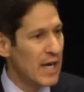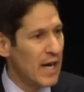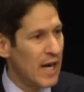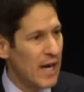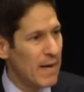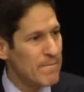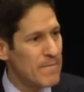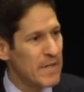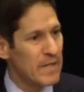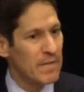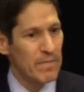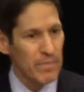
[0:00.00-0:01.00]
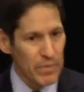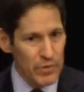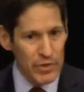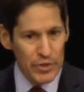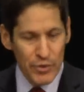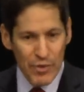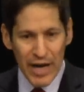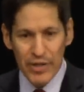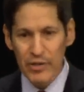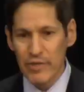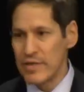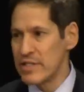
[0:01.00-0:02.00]
uh, the, the
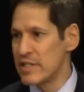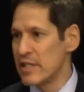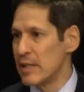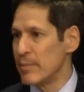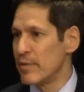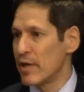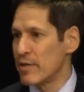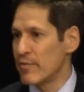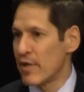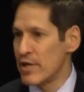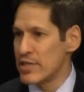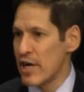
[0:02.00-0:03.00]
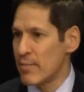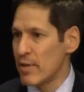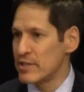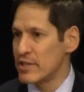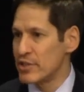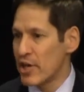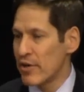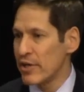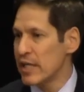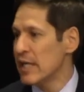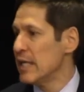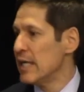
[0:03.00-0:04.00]
director of this team, Dr. Farzad
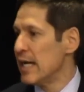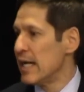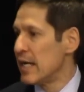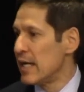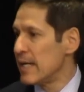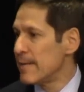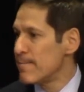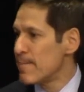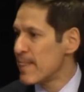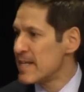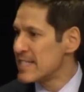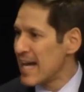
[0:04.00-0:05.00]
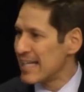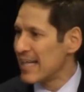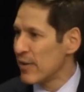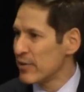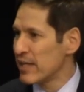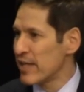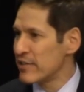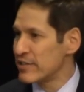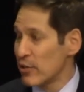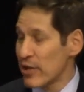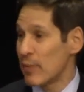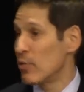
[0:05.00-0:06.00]
Mostashari, and I sat down together and
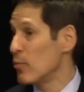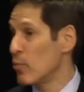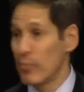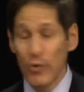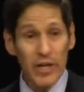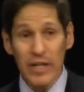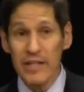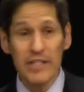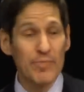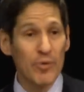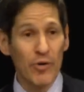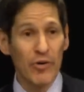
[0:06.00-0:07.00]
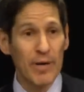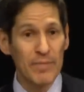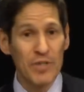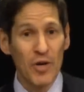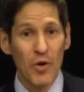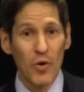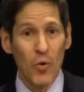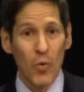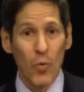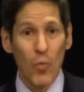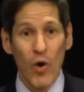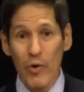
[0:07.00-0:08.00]
said, okay, we're, we're putting in these programs,
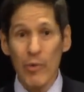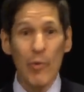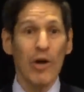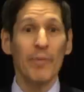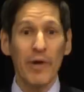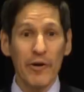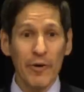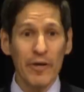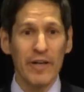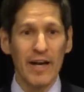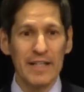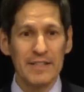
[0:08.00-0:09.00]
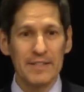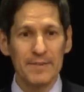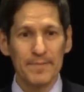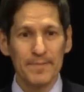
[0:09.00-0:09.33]
what do we want to prioritize?